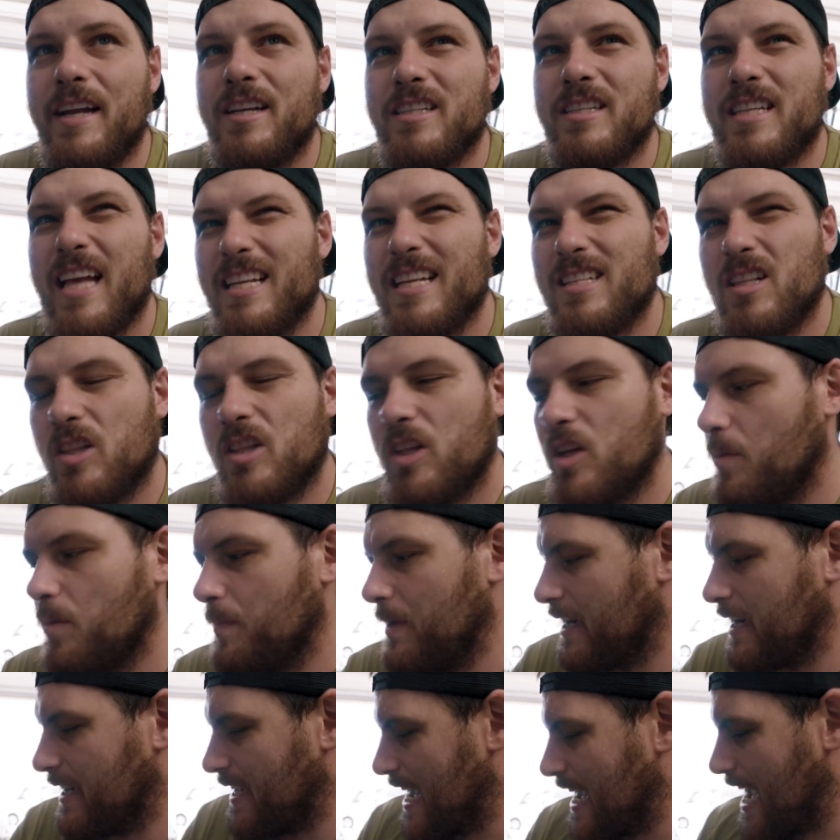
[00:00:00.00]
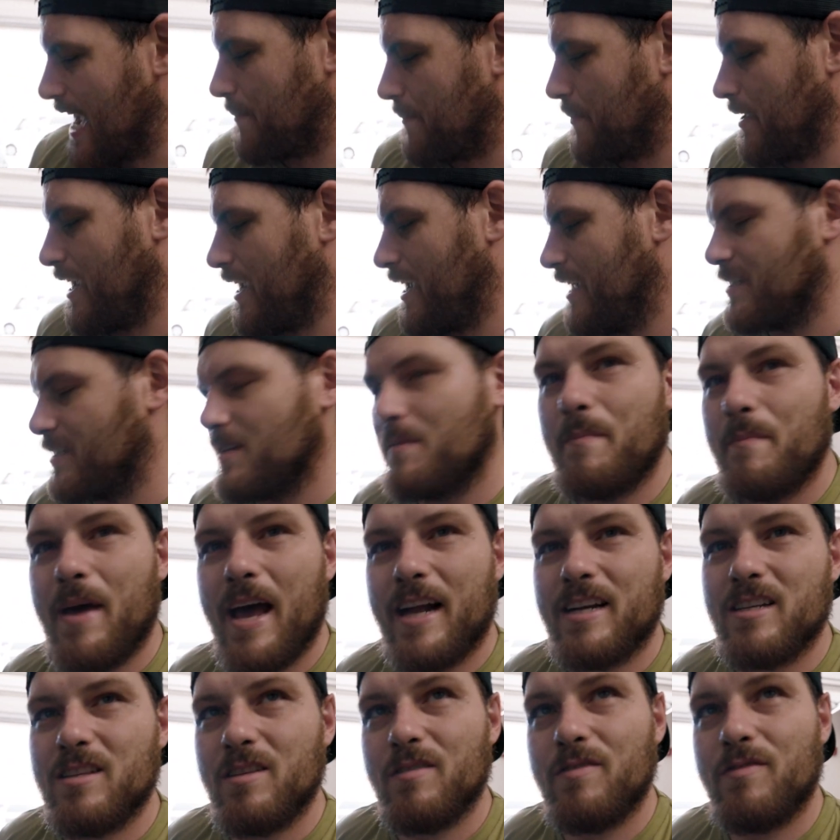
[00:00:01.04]
just has a little bit of gap, and to
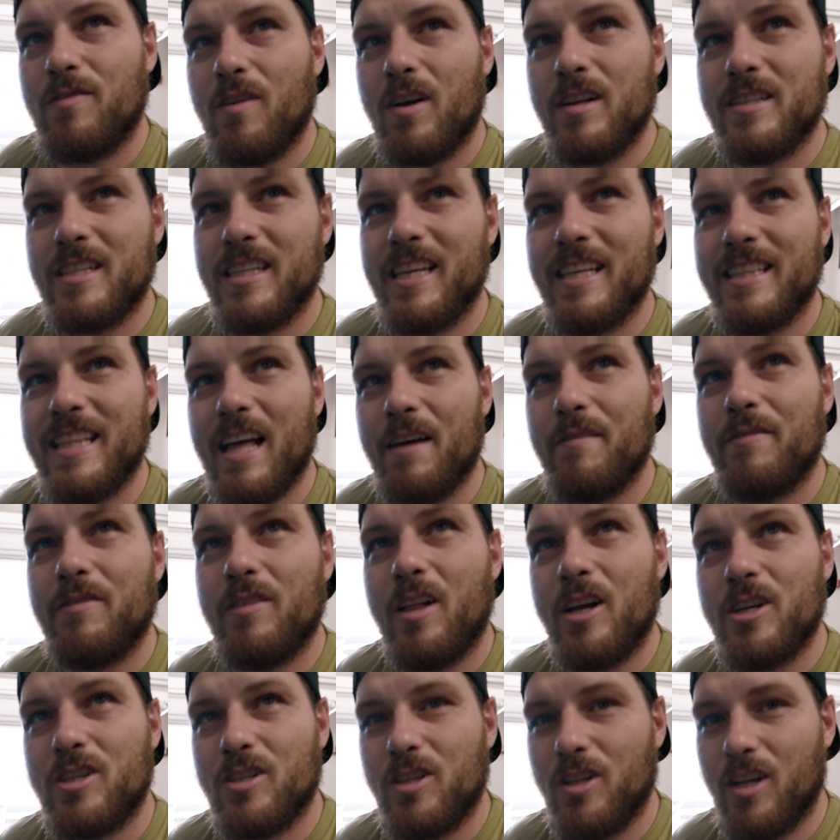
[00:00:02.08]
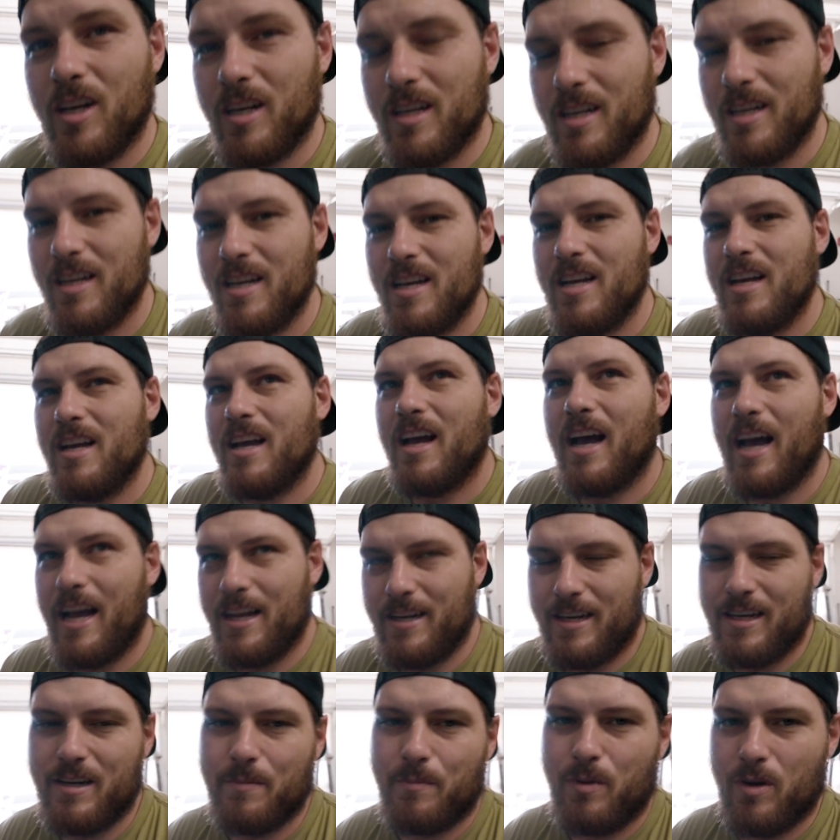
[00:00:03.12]
match the front to get that flush look, I
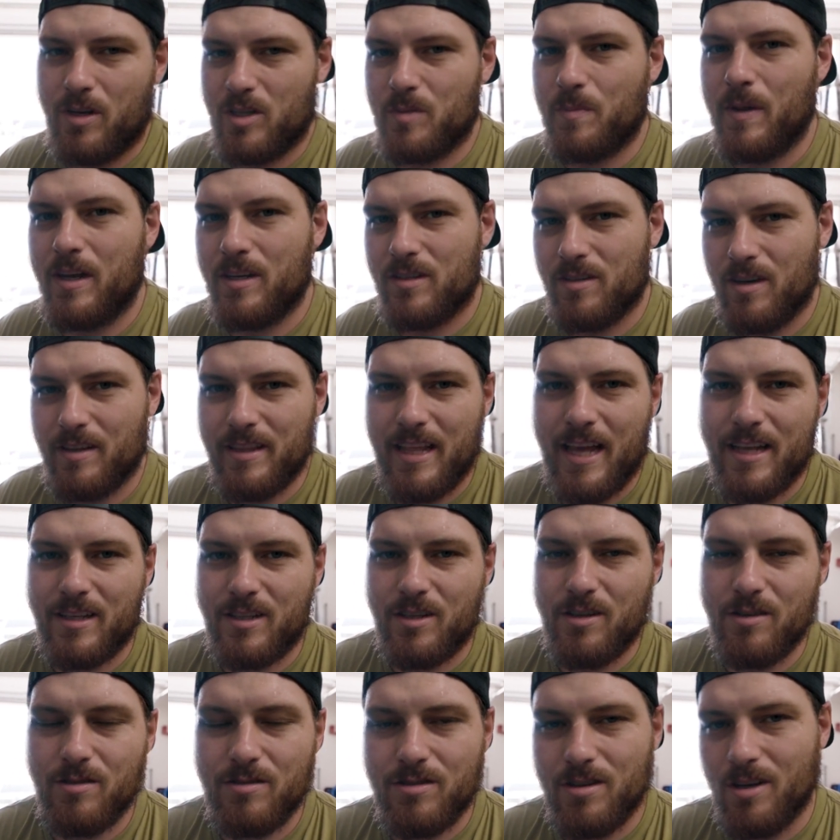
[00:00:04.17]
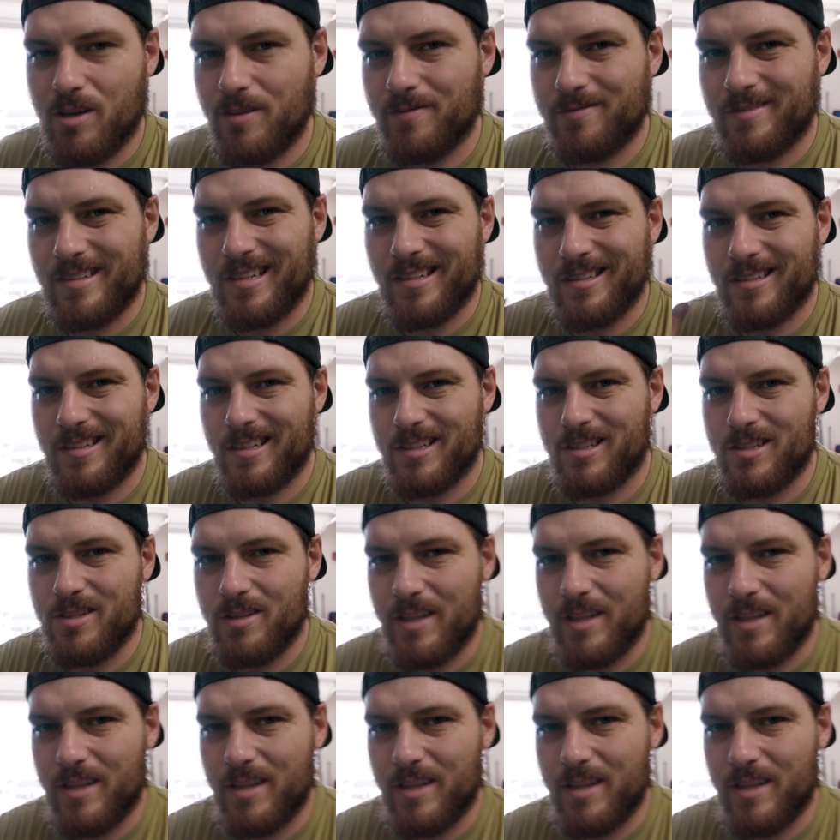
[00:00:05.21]
need to put a spacer on that too. So let's do